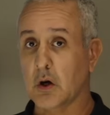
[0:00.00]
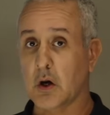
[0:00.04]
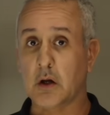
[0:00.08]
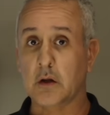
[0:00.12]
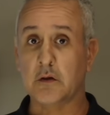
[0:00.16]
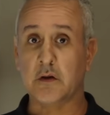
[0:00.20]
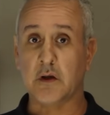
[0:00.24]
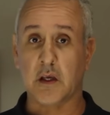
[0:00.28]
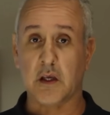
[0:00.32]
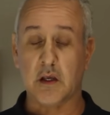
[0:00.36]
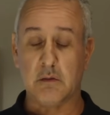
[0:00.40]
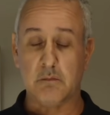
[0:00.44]

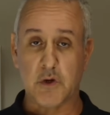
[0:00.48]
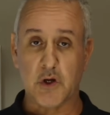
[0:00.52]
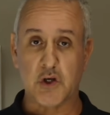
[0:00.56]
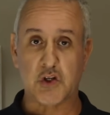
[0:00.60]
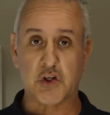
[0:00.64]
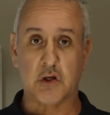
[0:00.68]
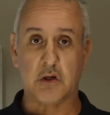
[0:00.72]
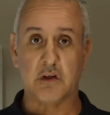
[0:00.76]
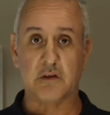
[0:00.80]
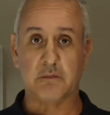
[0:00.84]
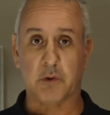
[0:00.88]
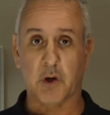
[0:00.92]
the
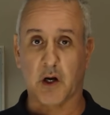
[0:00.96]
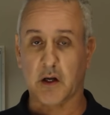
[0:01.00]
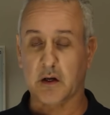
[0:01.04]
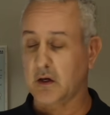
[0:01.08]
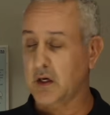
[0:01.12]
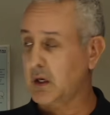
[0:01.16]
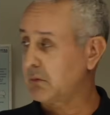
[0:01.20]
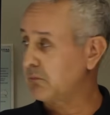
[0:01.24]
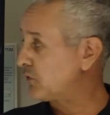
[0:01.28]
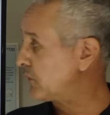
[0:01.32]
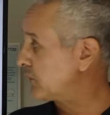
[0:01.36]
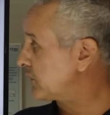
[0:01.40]
emissions by the
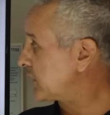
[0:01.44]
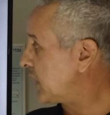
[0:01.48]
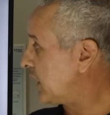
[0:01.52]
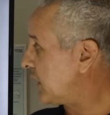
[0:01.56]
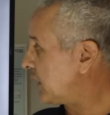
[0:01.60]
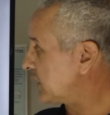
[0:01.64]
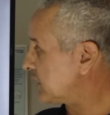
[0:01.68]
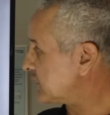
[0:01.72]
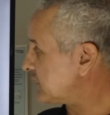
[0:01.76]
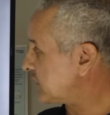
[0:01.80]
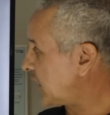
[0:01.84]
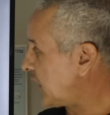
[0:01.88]
number of
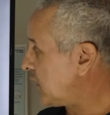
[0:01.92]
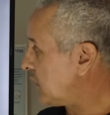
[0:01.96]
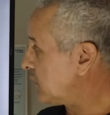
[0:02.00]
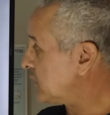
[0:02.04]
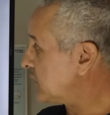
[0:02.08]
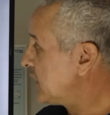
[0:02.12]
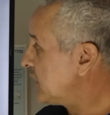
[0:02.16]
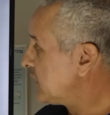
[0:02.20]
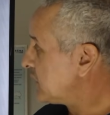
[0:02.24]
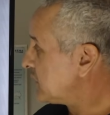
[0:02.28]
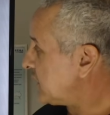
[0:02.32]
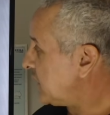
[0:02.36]
cars
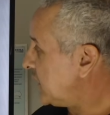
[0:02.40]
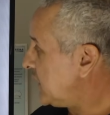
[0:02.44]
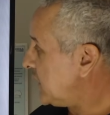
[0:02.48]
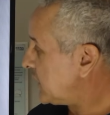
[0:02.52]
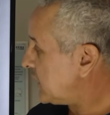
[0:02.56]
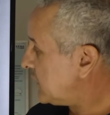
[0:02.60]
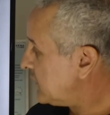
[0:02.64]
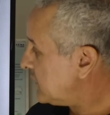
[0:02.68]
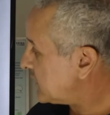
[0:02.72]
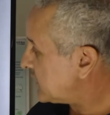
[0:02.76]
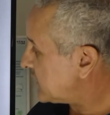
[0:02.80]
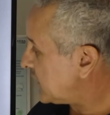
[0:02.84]
sold, so you
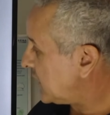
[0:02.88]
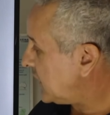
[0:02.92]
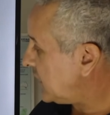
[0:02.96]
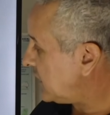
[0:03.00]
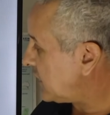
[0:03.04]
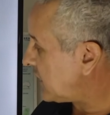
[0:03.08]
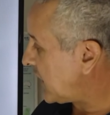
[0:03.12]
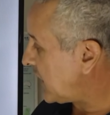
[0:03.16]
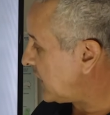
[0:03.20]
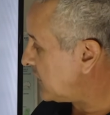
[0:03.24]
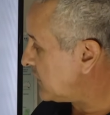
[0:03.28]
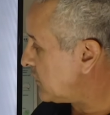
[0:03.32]
can see
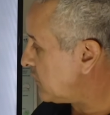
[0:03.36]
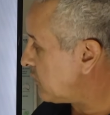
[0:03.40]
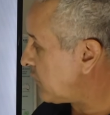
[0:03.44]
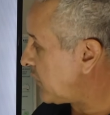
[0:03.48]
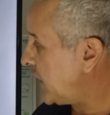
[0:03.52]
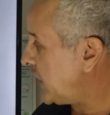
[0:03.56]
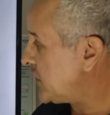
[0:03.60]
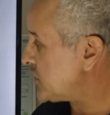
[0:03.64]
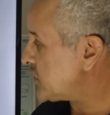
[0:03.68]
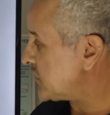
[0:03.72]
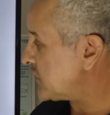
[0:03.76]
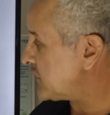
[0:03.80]
that the
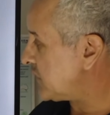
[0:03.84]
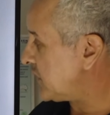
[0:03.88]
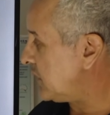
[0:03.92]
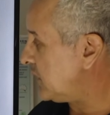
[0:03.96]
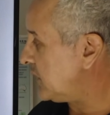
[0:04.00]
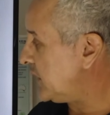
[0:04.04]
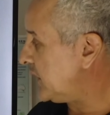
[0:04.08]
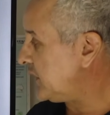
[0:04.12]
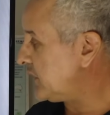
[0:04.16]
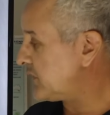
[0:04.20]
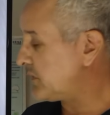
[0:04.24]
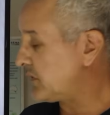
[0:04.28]
Ranger 2
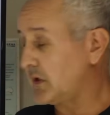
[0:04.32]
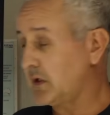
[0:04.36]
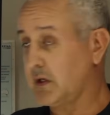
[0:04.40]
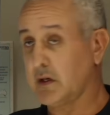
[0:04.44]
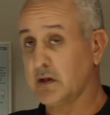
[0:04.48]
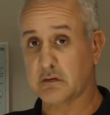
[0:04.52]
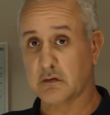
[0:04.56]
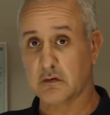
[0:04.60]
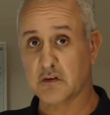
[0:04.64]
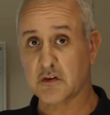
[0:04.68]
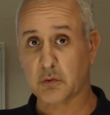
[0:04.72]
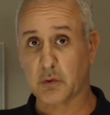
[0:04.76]
litre
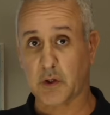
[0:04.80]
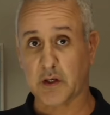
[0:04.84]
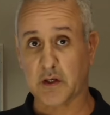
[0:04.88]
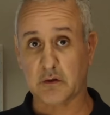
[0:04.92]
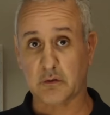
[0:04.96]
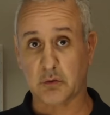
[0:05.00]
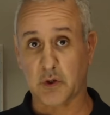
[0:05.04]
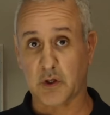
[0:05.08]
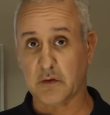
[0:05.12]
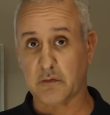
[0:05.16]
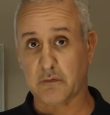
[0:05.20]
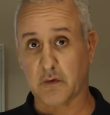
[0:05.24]
is in
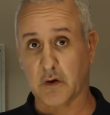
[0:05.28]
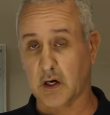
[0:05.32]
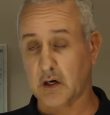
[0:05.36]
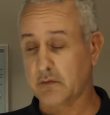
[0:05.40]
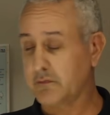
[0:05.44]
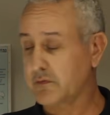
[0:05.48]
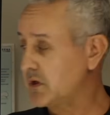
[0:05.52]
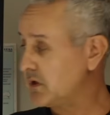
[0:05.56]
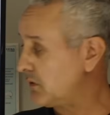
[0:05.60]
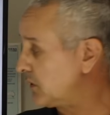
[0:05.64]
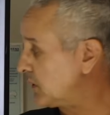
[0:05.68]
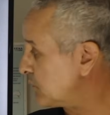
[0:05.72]

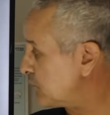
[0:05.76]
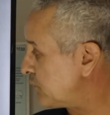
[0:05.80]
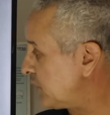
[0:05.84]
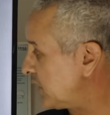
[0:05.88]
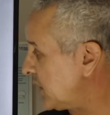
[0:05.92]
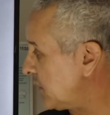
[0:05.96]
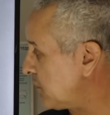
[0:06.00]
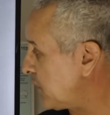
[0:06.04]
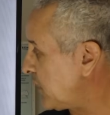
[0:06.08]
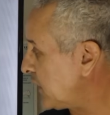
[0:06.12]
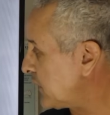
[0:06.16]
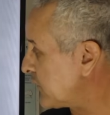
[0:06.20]
2025 doing
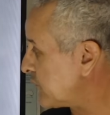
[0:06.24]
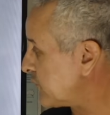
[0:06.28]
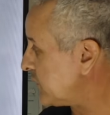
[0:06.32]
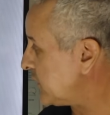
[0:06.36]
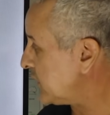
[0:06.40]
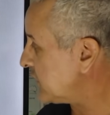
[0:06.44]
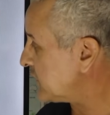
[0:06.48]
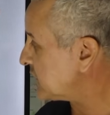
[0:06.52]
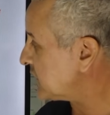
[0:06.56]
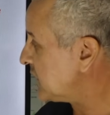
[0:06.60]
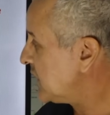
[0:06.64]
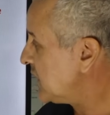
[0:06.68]
pretty well for
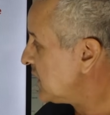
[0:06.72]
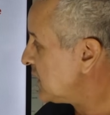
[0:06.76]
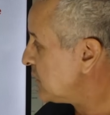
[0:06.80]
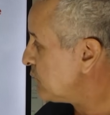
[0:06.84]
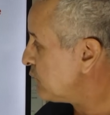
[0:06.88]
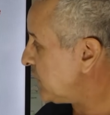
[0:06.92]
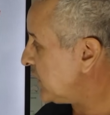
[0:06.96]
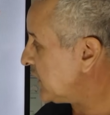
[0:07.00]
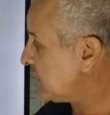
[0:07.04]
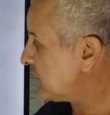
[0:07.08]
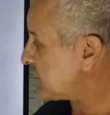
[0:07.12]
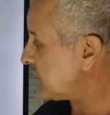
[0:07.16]
us,
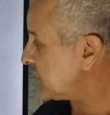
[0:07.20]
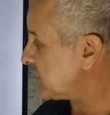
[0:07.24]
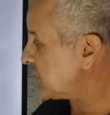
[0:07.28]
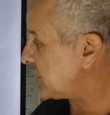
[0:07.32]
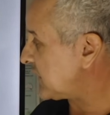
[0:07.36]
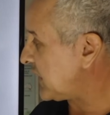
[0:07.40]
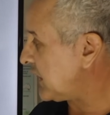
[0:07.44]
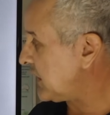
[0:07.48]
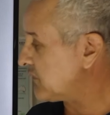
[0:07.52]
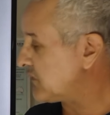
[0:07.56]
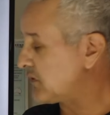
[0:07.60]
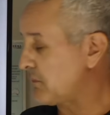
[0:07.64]
brings us
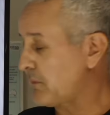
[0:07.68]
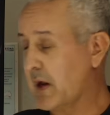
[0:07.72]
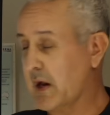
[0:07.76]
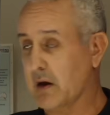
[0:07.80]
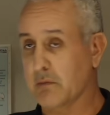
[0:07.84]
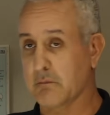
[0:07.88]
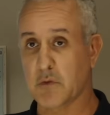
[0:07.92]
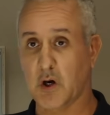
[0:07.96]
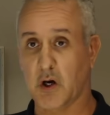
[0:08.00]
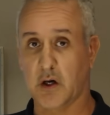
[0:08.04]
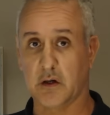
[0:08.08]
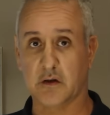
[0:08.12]
down to
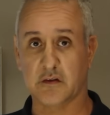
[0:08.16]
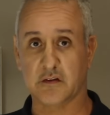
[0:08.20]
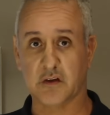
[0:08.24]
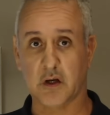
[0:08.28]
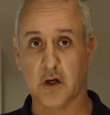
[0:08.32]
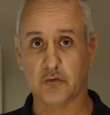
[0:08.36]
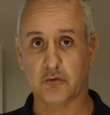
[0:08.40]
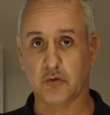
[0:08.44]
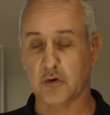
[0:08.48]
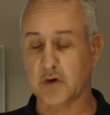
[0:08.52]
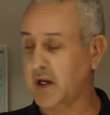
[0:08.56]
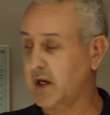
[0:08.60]
about minus
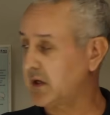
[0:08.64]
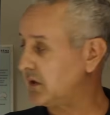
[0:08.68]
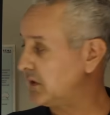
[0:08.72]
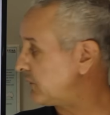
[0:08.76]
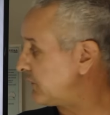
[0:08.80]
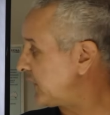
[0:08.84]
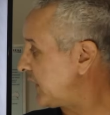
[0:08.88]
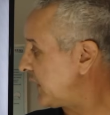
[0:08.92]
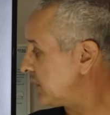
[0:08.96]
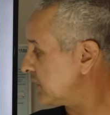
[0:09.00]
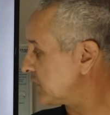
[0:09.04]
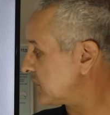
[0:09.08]

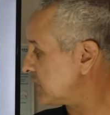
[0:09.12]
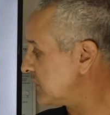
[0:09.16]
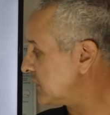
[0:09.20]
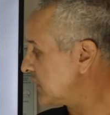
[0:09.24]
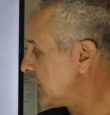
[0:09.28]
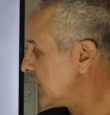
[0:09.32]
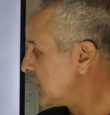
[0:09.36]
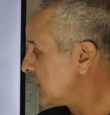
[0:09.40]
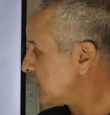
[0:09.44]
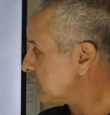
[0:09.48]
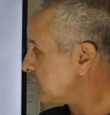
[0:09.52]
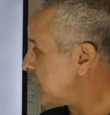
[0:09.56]
180,000.
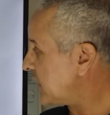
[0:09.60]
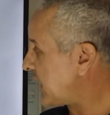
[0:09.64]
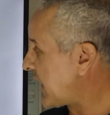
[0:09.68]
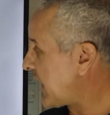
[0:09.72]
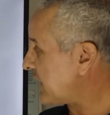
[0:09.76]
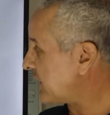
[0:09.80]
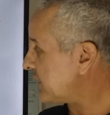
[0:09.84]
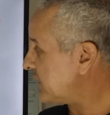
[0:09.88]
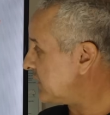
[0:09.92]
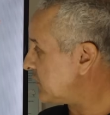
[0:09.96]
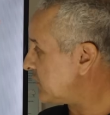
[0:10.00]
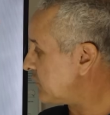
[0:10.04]
We
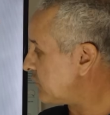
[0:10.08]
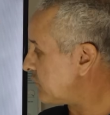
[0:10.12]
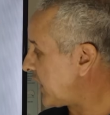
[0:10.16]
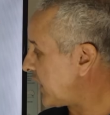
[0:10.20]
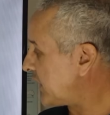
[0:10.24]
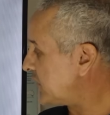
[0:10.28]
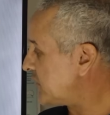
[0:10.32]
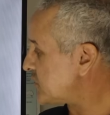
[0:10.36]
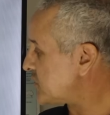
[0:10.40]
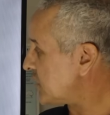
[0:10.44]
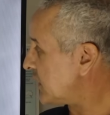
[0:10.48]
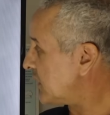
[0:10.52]
add in the
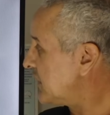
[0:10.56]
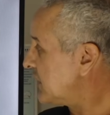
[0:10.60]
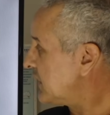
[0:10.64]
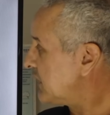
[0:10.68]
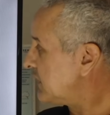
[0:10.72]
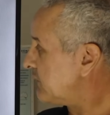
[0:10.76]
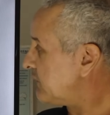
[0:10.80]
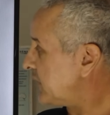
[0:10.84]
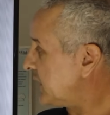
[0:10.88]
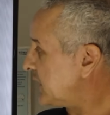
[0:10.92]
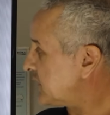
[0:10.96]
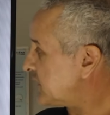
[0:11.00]
Ranger
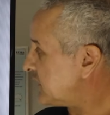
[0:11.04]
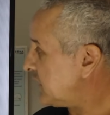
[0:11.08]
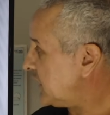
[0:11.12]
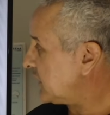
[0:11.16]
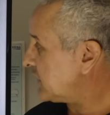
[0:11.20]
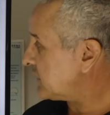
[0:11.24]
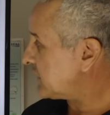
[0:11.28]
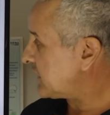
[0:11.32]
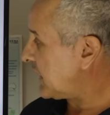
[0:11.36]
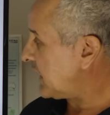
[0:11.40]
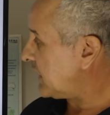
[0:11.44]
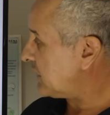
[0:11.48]

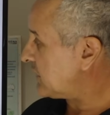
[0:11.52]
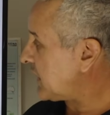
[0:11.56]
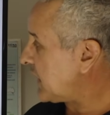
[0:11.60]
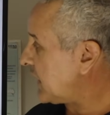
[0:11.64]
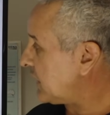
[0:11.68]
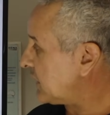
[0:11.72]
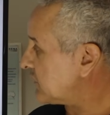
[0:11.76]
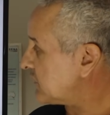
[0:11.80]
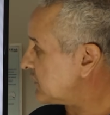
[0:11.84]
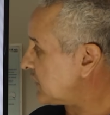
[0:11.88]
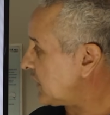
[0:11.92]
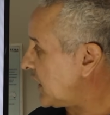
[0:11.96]
V6,
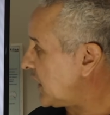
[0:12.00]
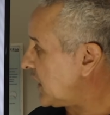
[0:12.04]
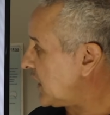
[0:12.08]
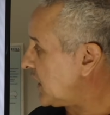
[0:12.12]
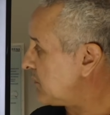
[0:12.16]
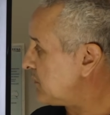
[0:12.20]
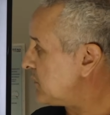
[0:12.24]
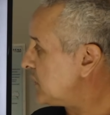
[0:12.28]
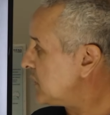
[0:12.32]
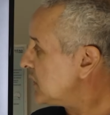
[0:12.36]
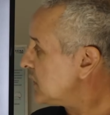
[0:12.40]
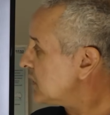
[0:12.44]
that's
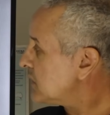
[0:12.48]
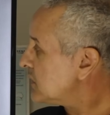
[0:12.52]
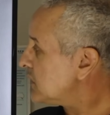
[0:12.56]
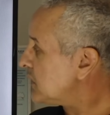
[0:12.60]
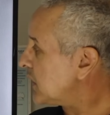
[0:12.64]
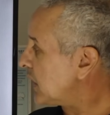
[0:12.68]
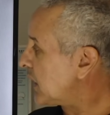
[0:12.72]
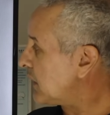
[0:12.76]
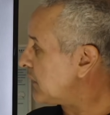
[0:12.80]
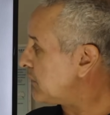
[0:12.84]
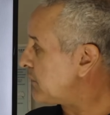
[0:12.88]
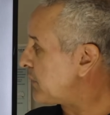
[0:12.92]

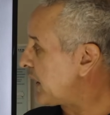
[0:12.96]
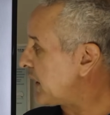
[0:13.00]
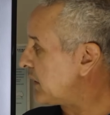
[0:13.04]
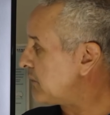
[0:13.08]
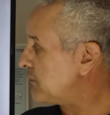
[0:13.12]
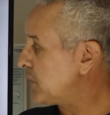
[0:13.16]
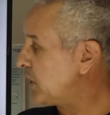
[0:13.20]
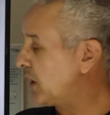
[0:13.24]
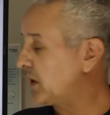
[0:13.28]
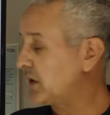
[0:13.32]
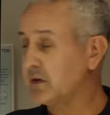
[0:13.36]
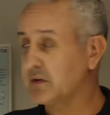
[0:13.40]

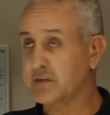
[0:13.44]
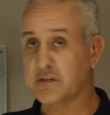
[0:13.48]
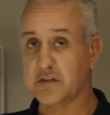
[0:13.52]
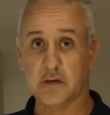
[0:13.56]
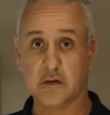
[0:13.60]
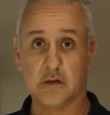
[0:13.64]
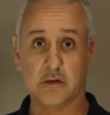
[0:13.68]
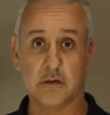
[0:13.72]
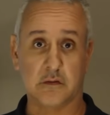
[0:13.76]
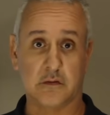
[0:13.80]
about minus